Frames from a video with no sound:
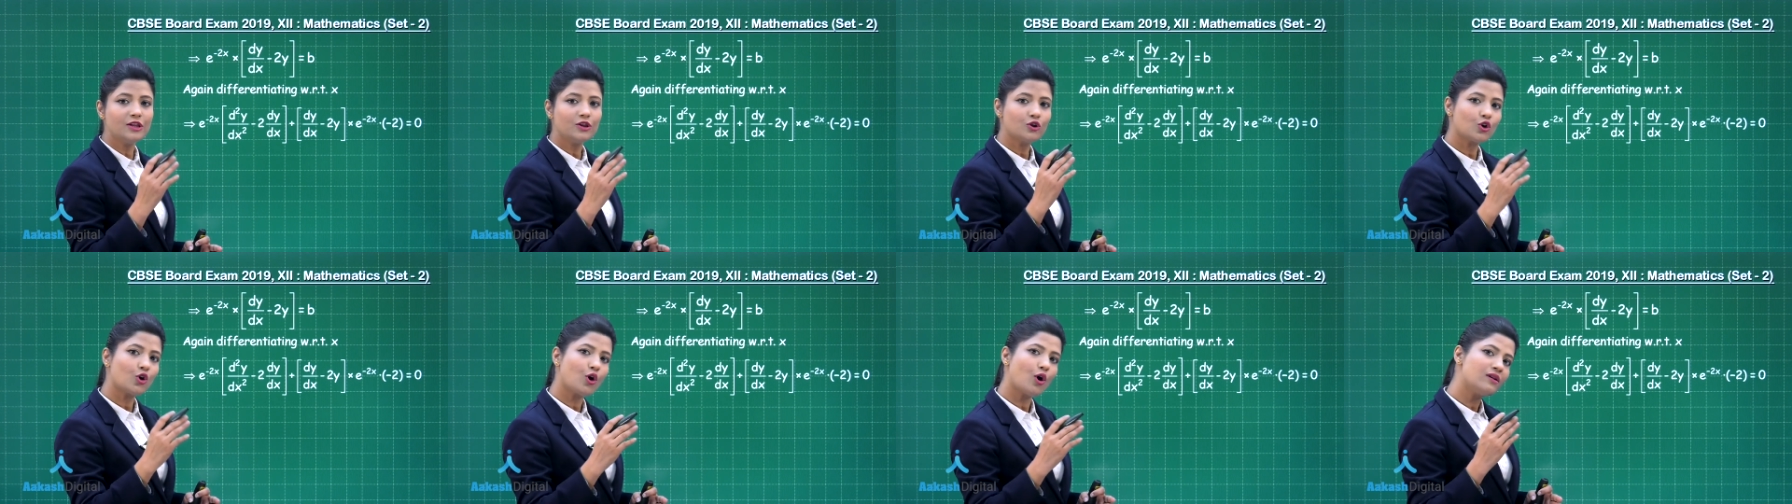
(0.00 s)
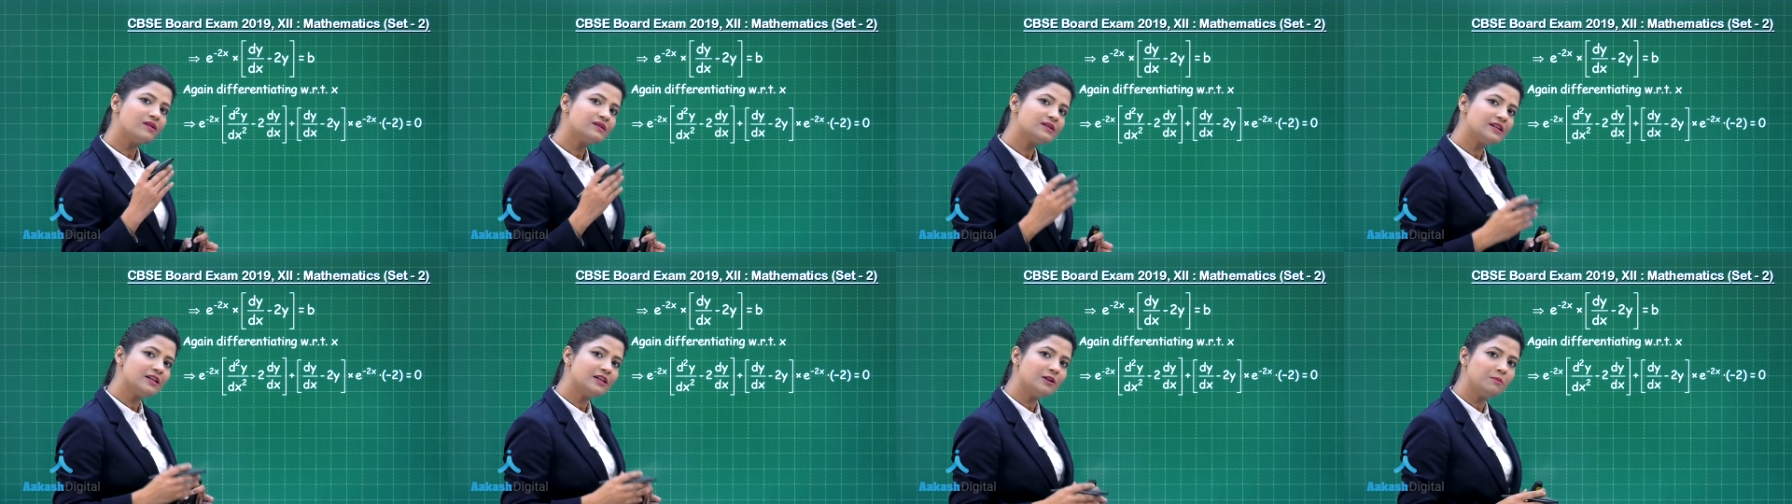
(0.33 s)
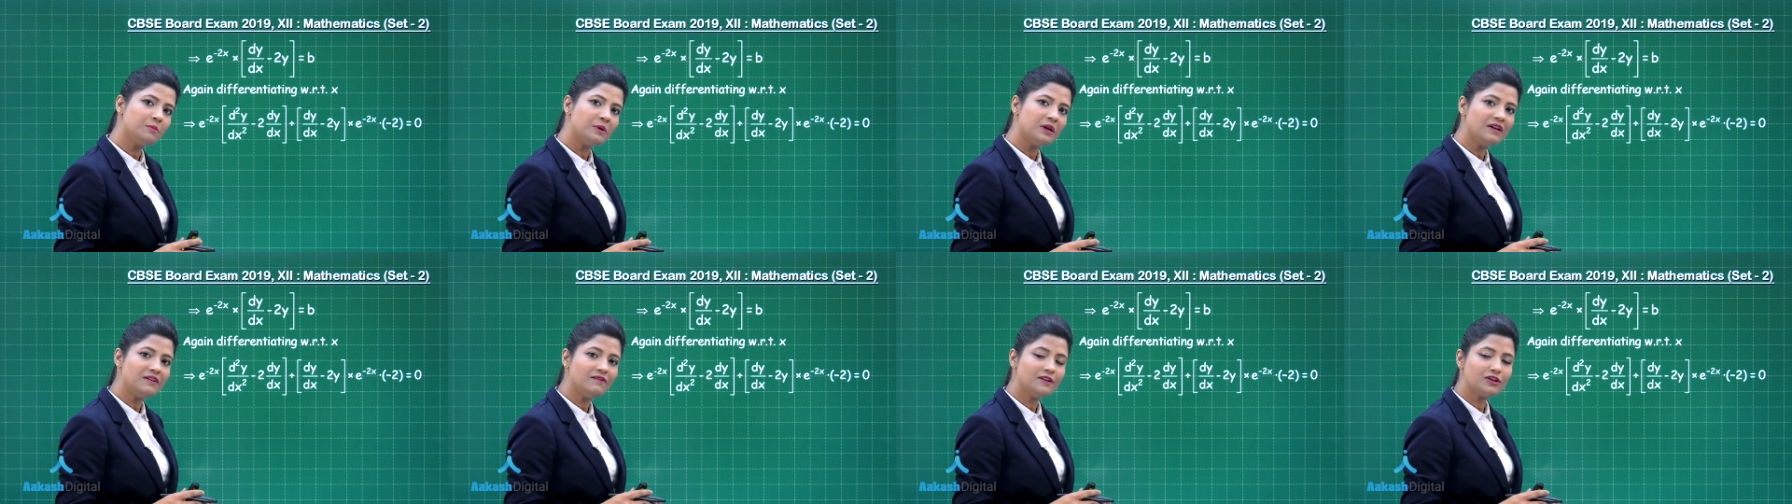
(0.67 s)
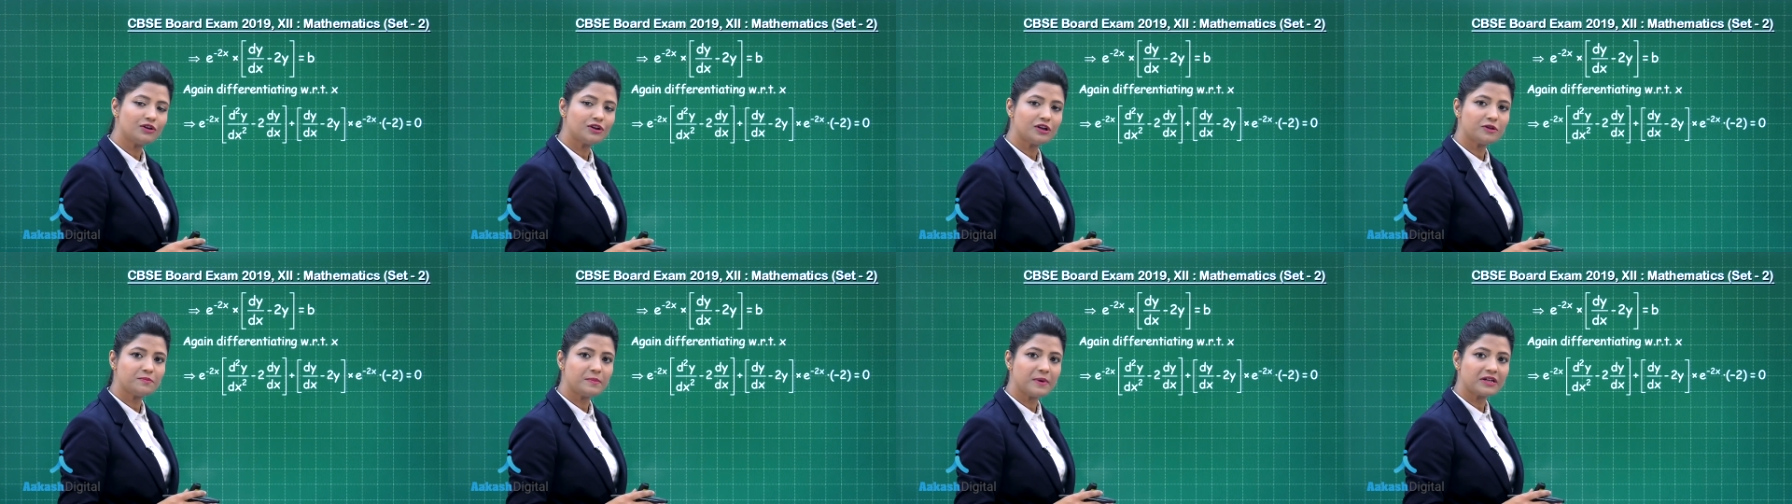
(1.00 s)
the constant b
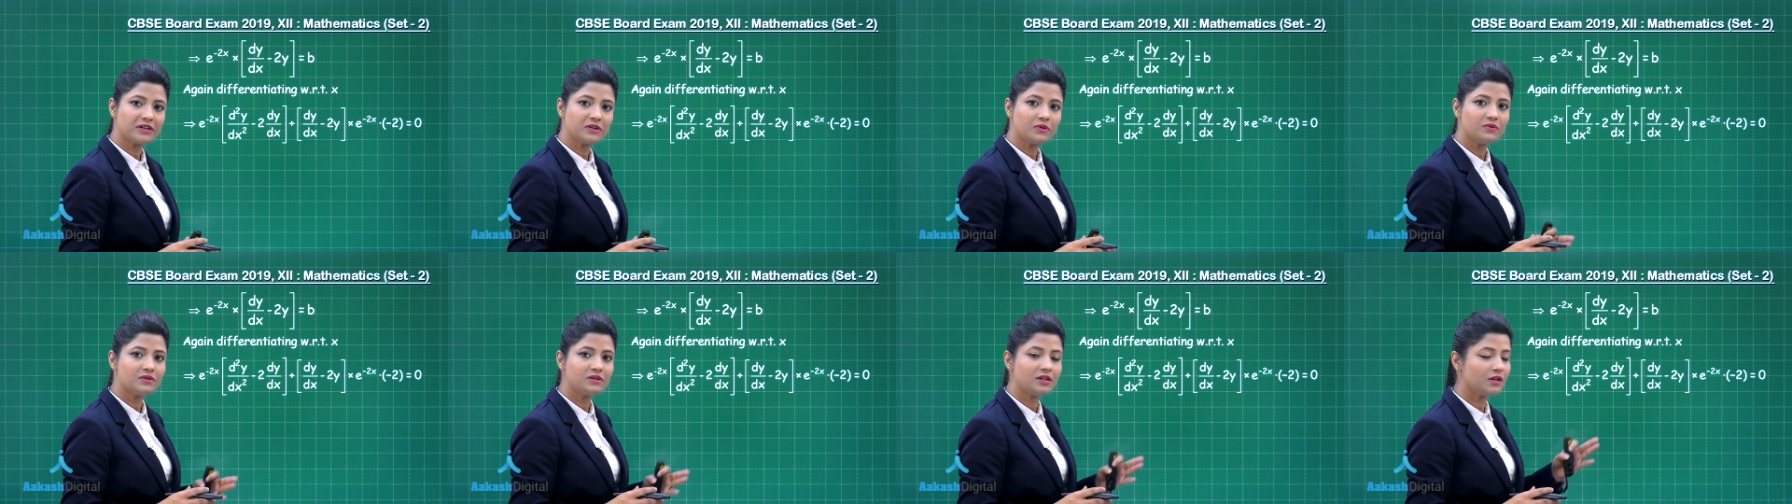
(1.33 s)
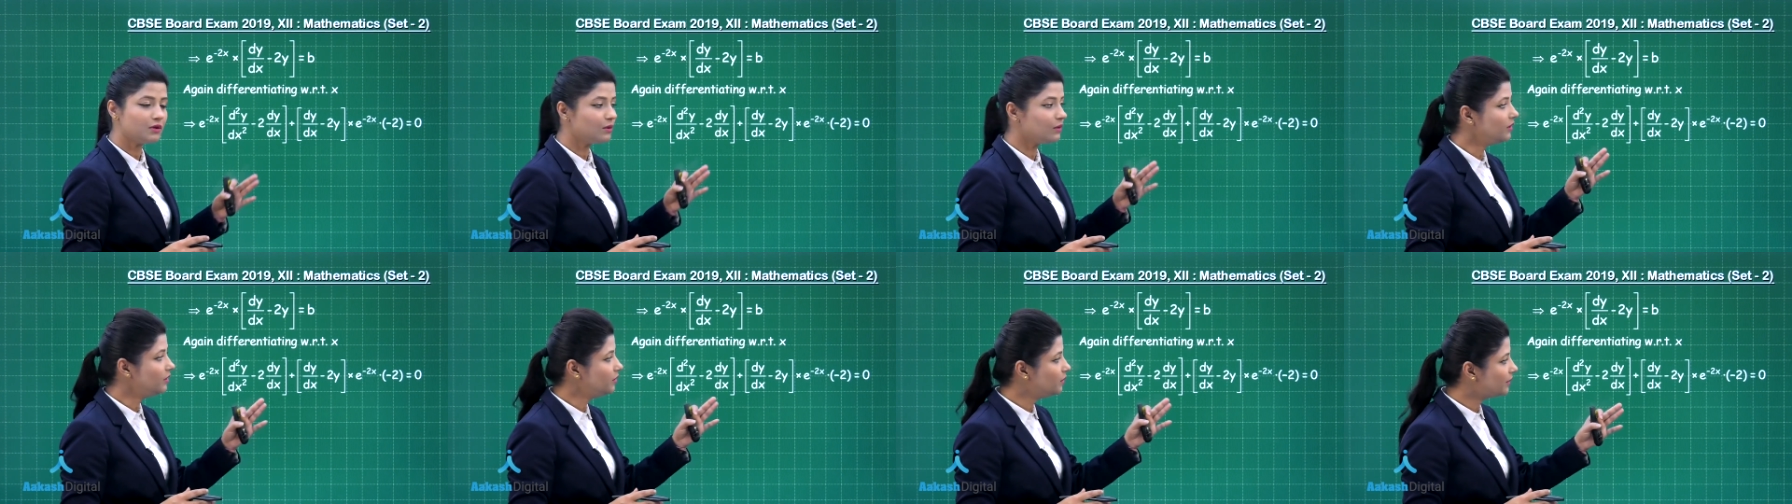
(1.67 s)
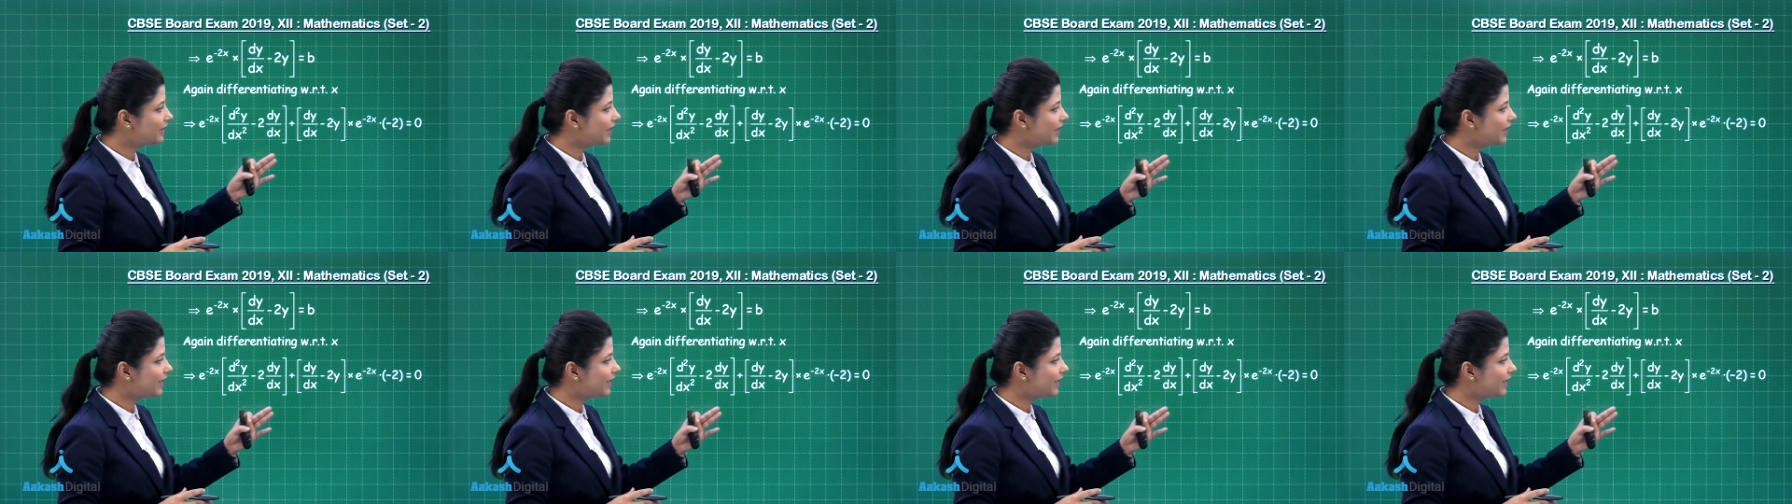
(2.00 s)
with respect to x,